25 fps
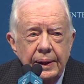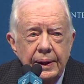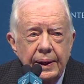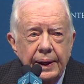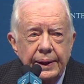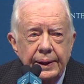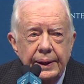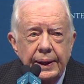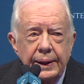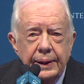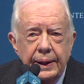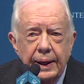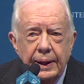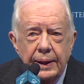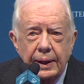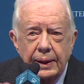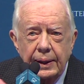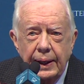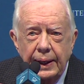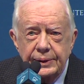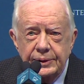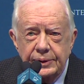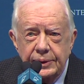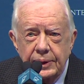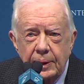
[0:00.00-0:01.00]
and that kind of
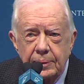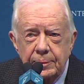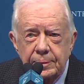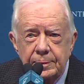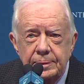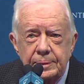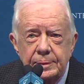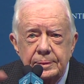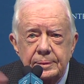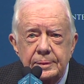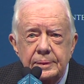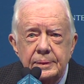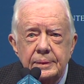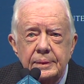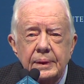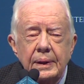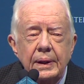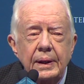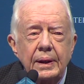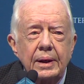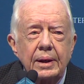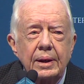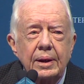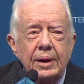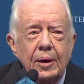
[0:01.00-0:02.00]
lights up
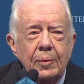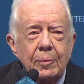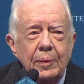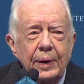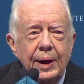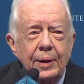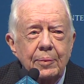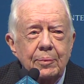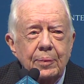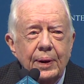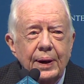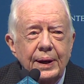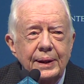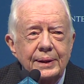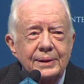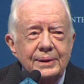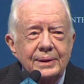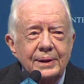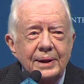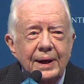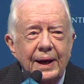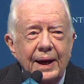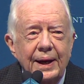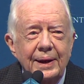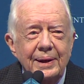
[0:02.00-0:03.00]
a bad place,
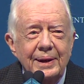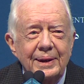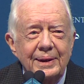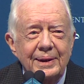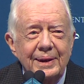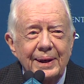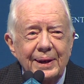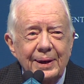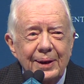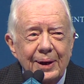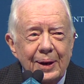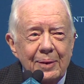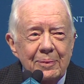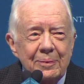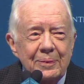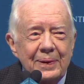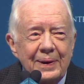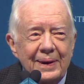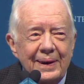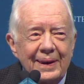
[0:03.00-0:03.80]
and it lit up.